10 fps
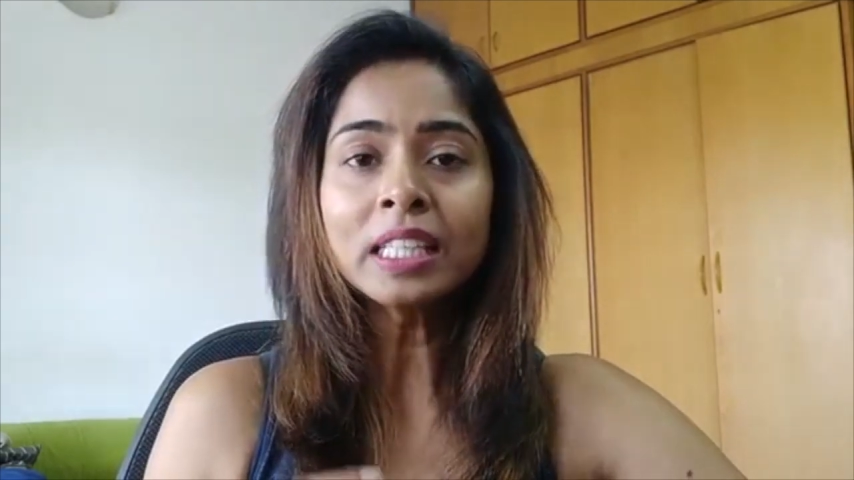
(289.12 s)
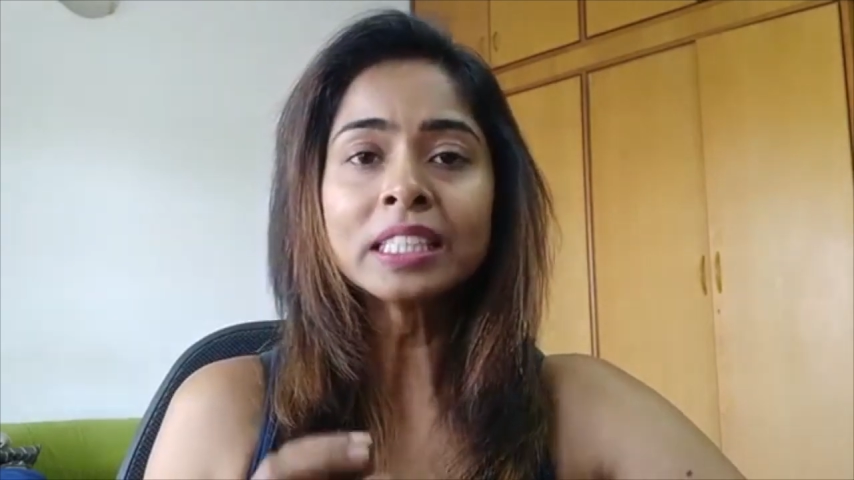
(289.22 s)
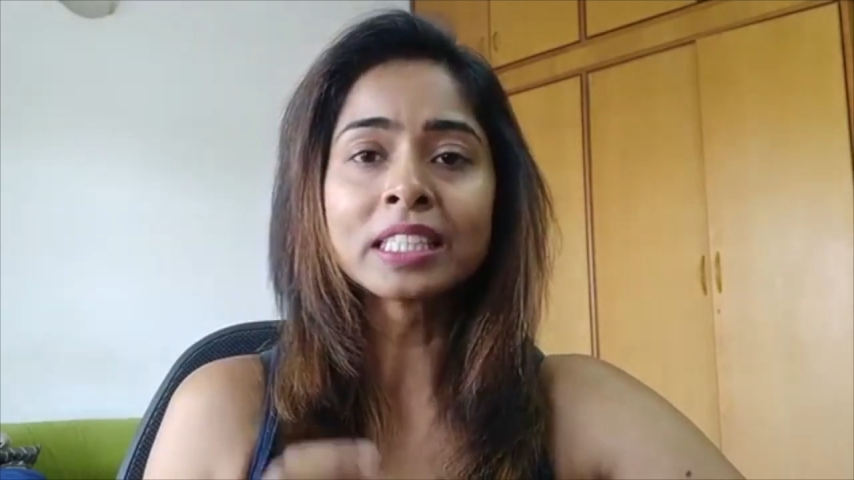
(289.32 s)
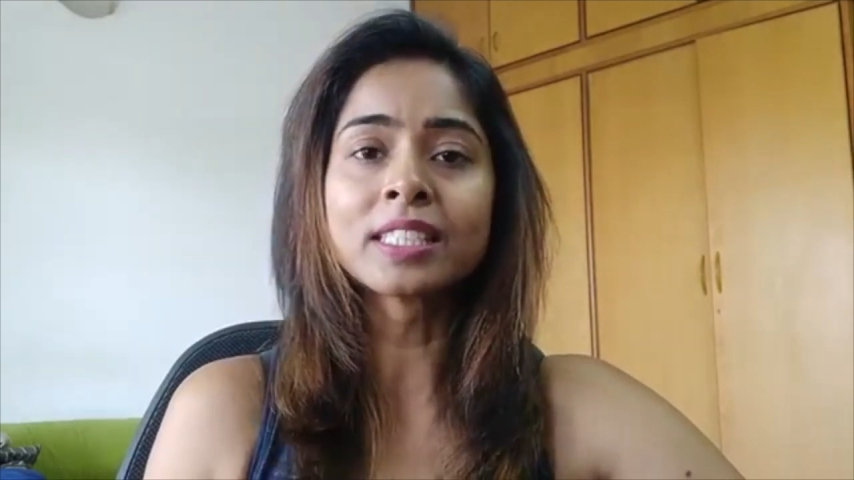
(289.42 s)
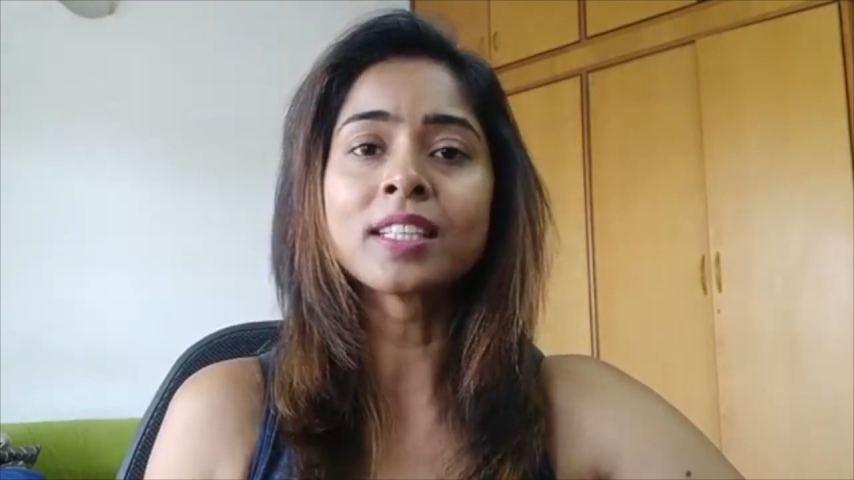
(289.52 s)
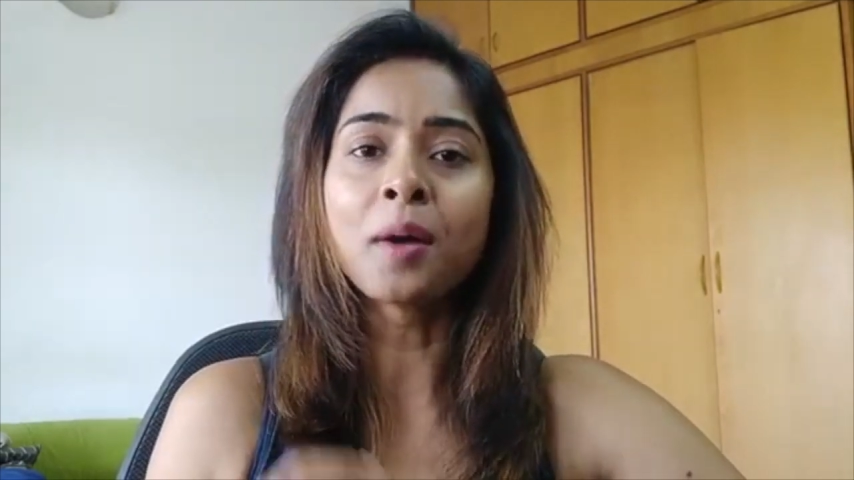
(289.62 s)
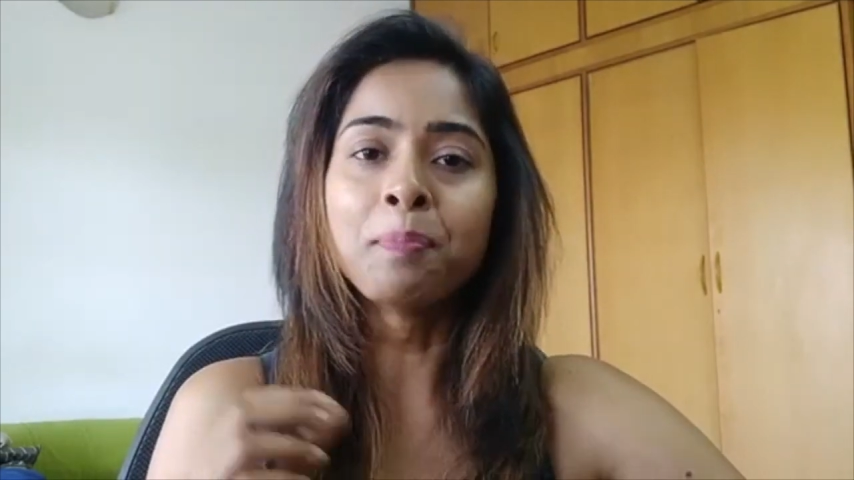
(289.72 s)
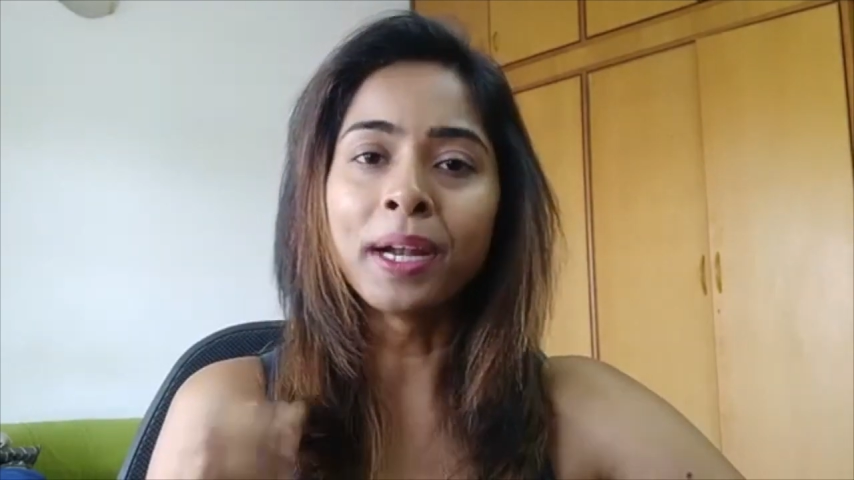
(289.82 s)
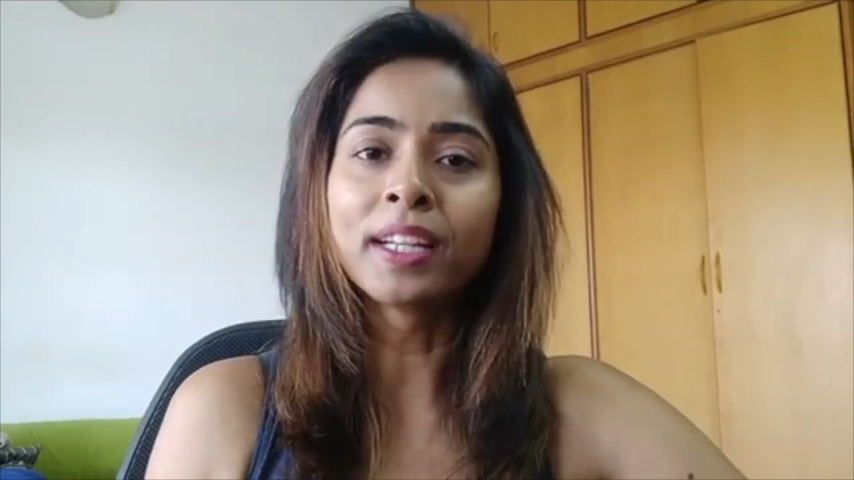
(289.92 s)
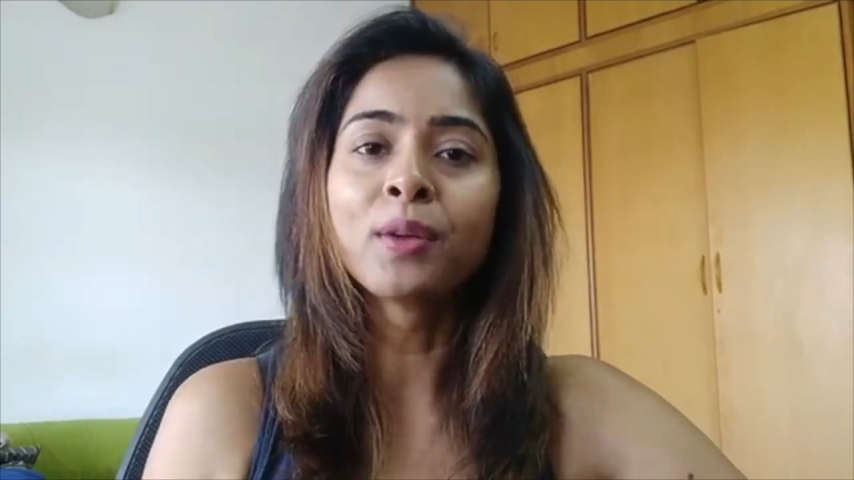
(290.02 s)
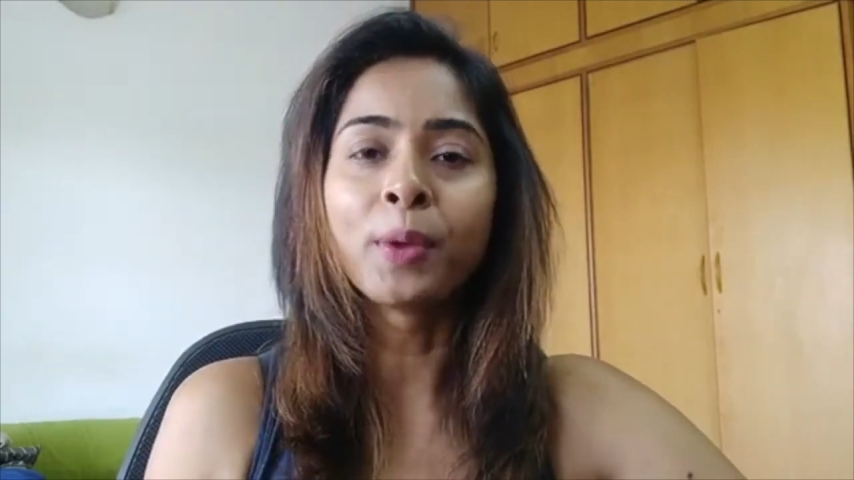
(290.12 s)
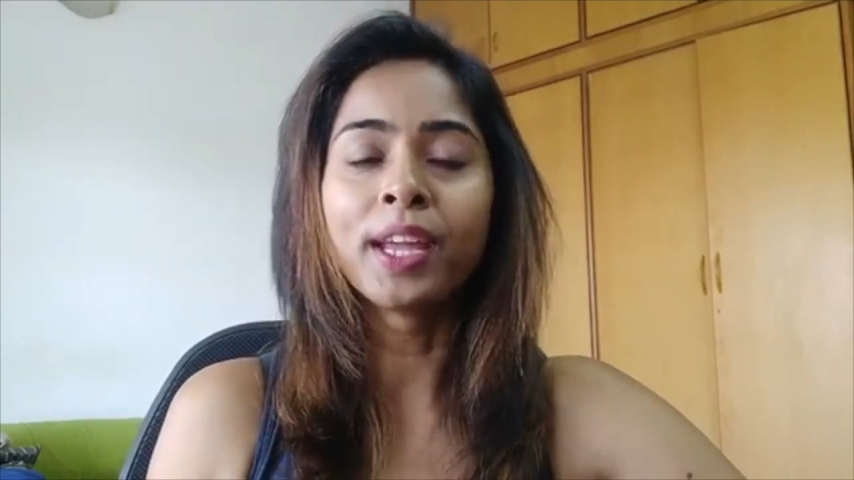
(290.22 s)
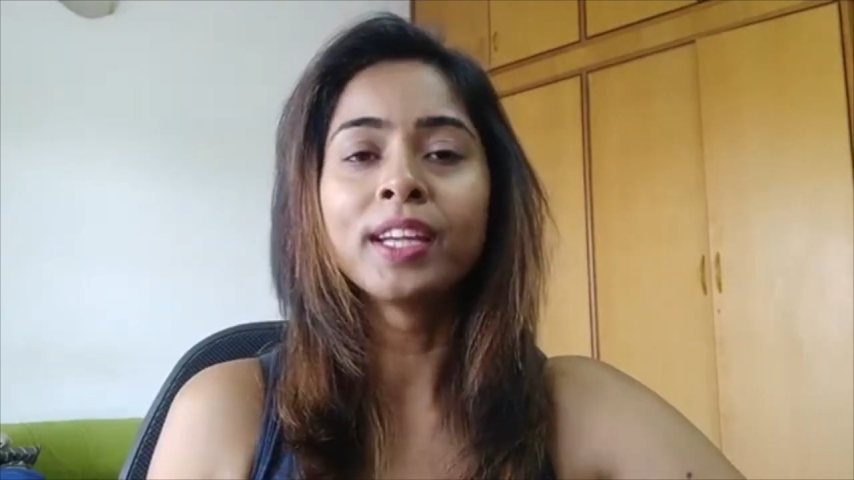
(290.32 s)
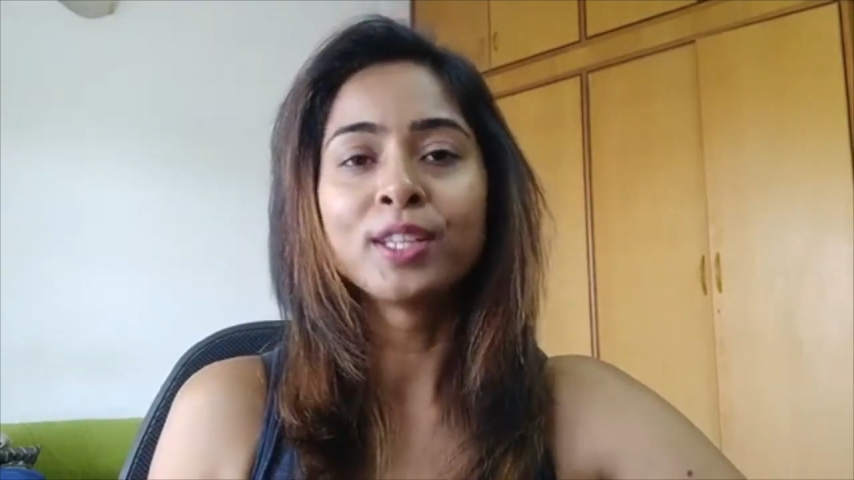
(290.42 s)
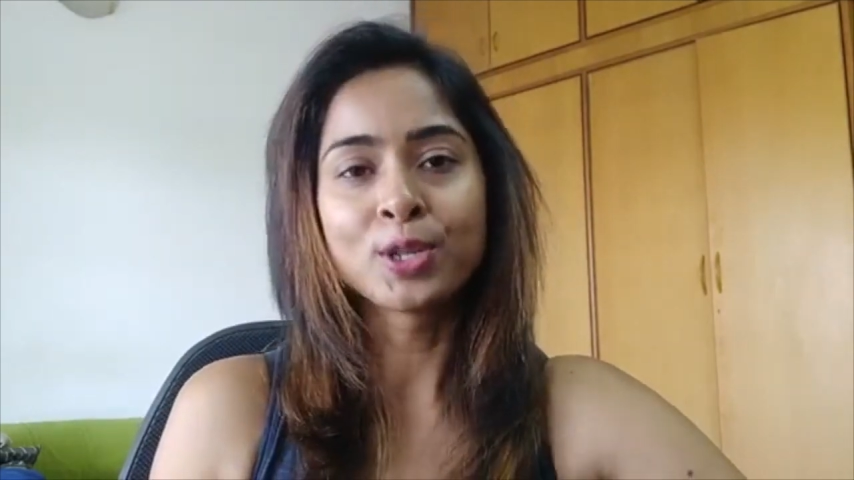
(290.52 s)
this is a better
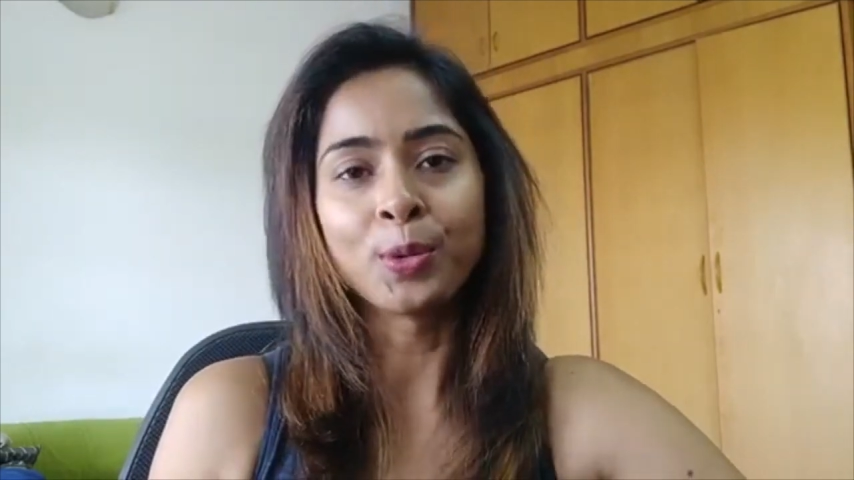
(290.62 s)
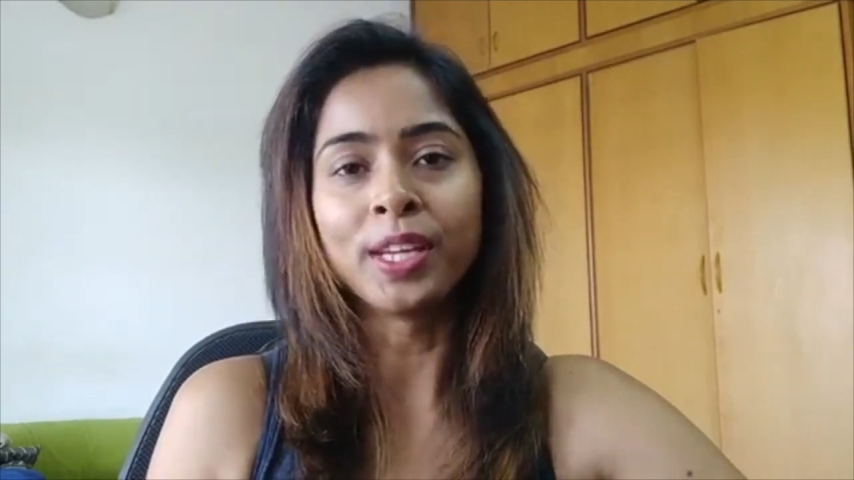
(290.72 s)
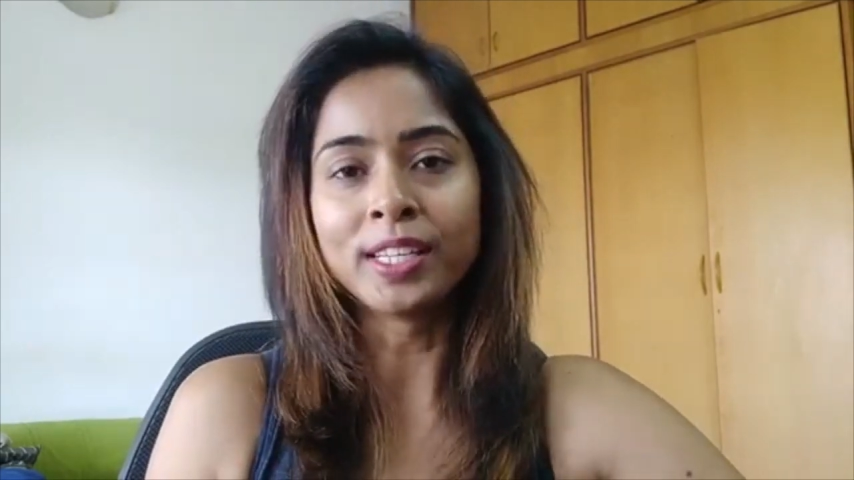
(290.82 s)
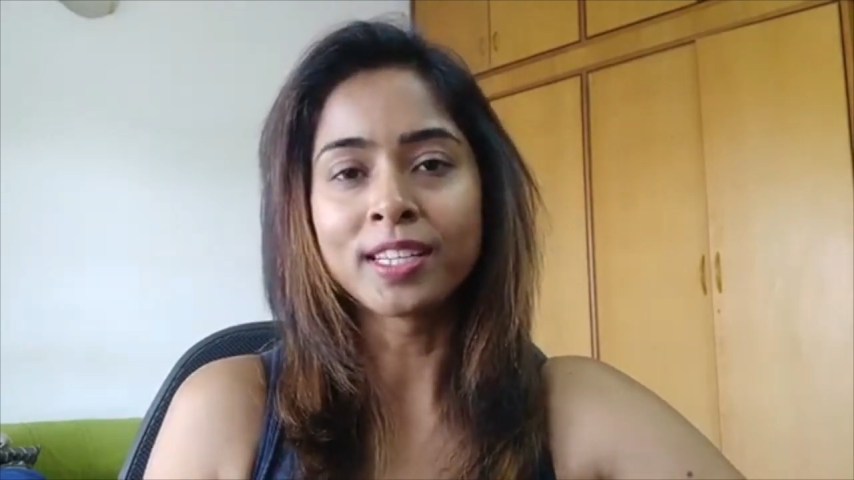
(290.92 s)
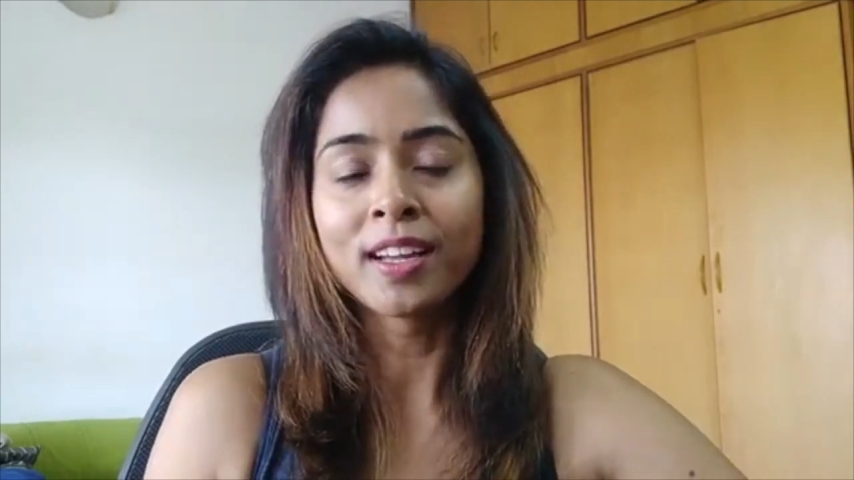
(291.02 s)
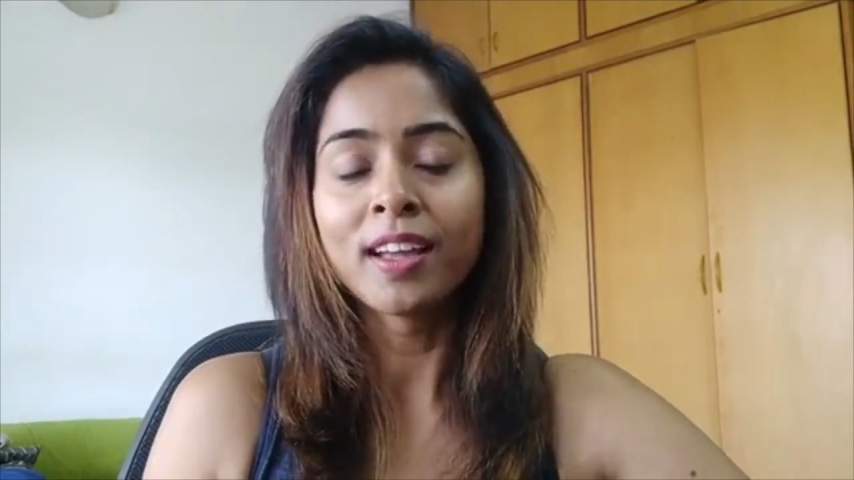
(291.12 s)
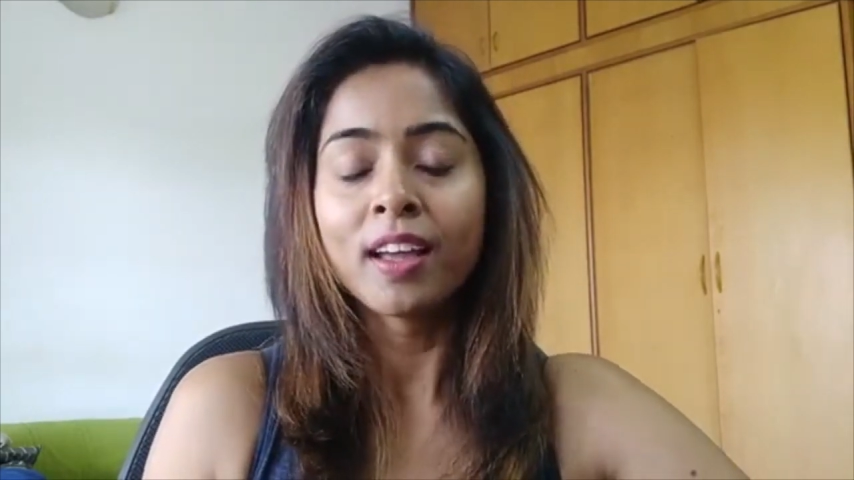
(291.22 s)
way to eat